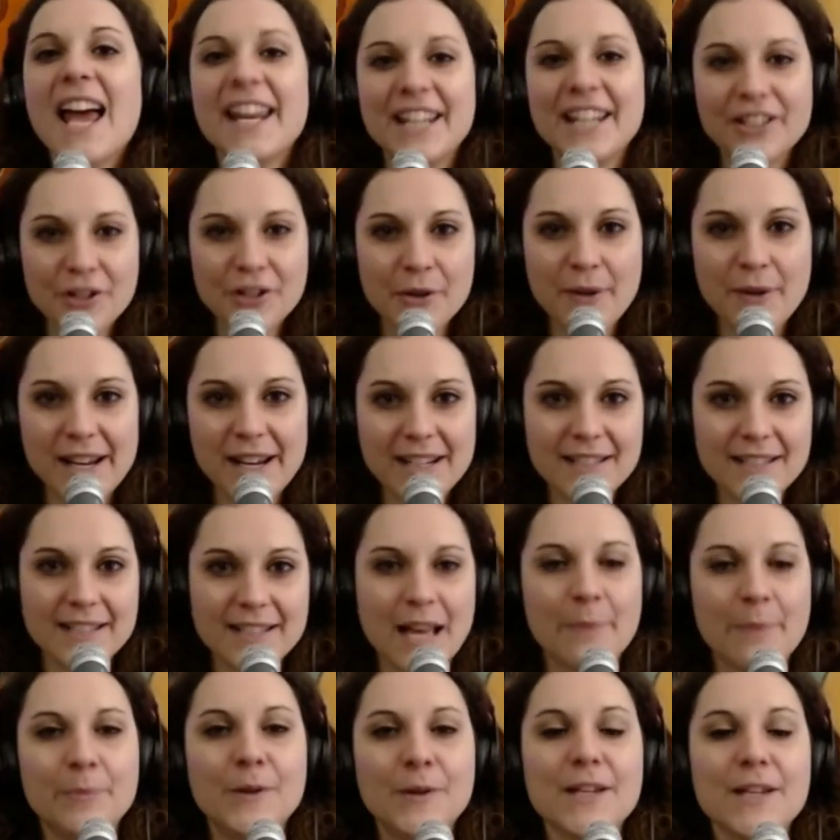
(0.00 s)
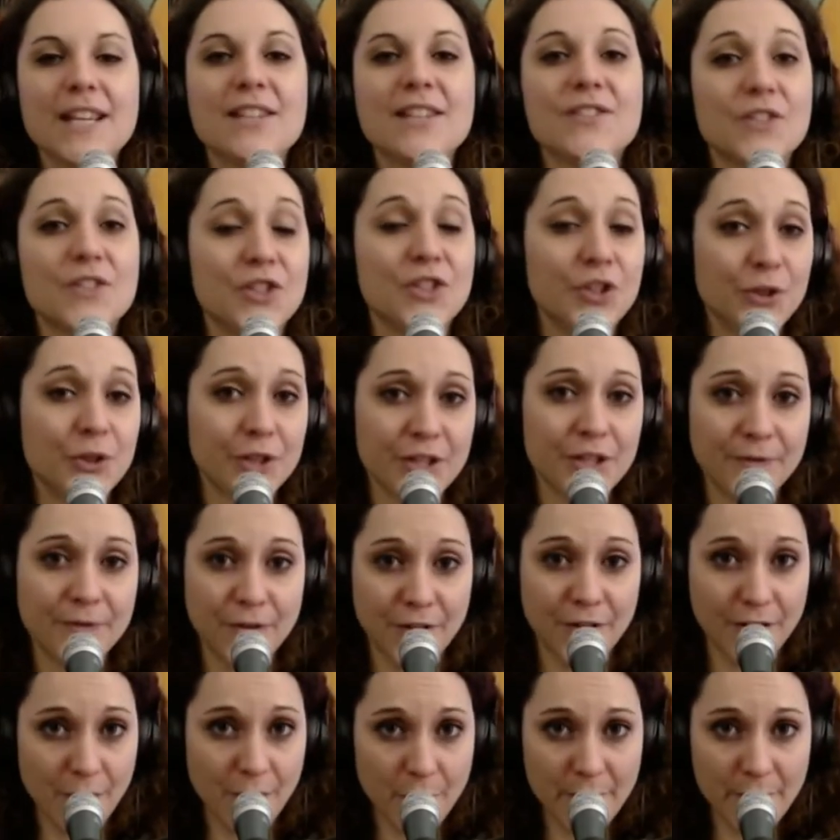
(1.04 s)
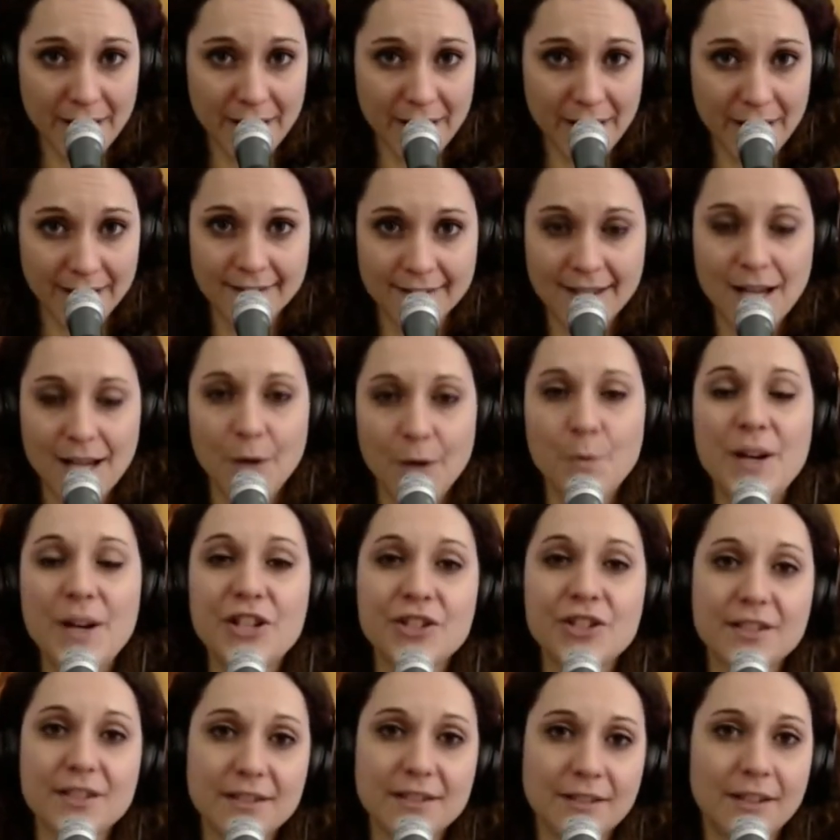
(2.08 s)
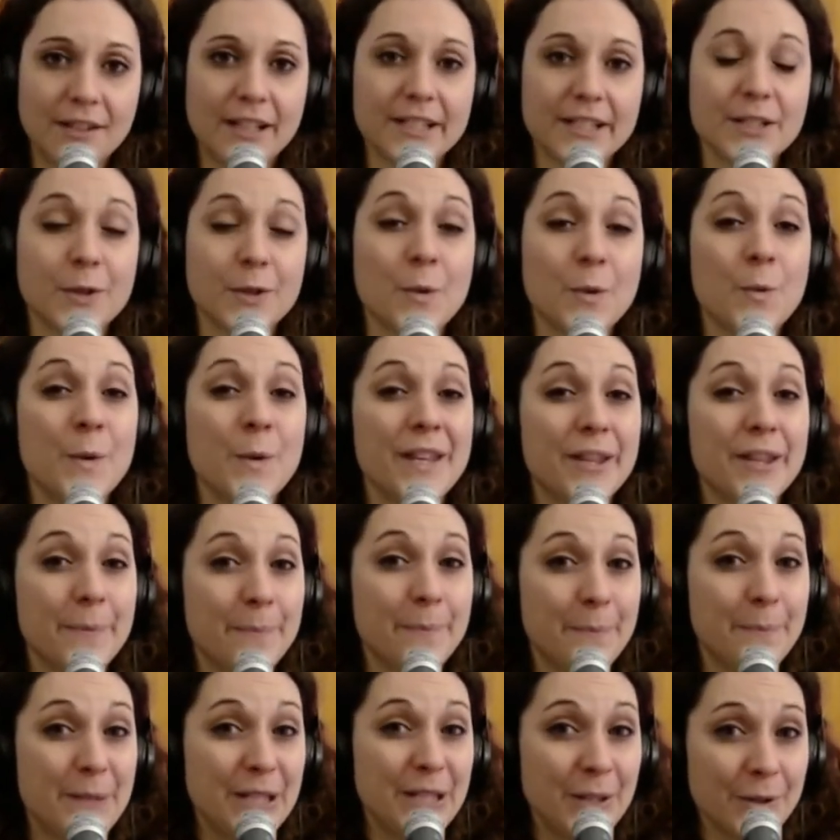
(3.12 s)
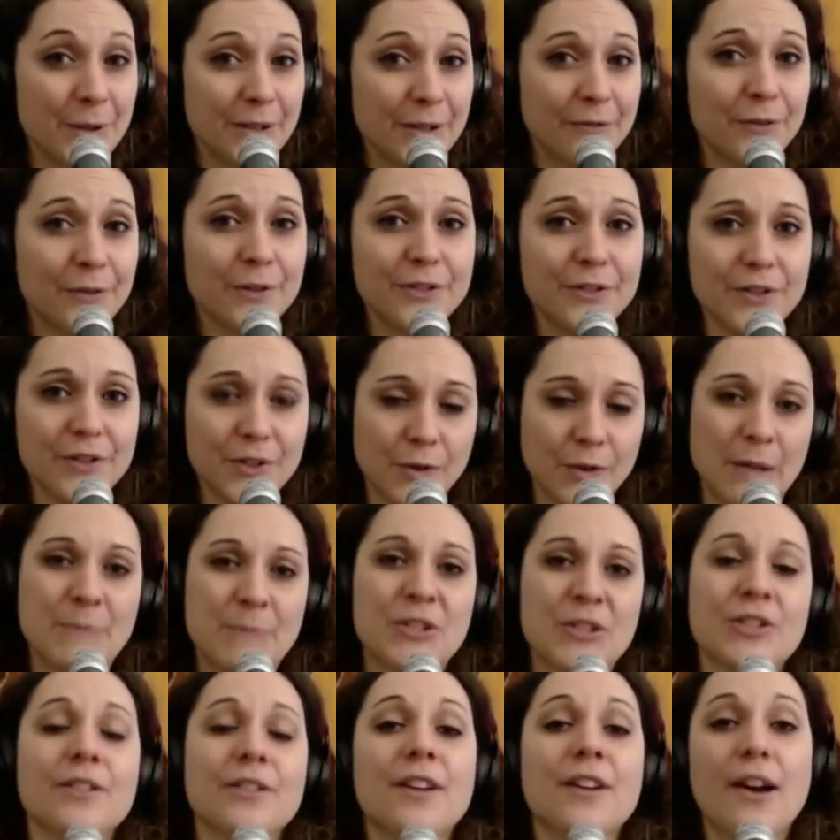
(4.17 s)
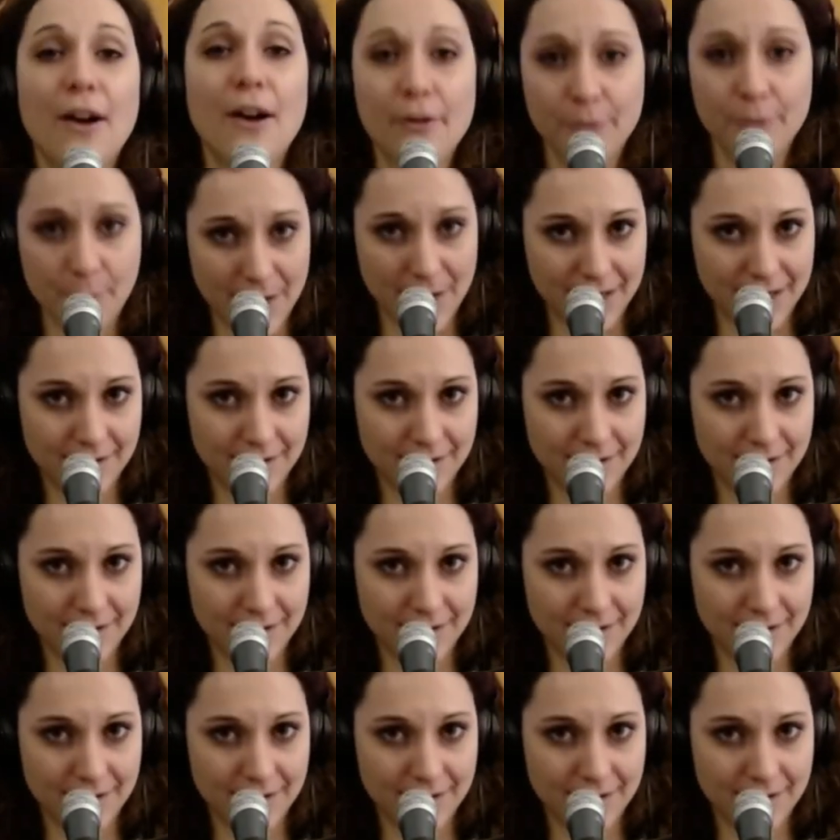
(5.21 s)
Another great example is Urge for Going, which starts with a beautiful description of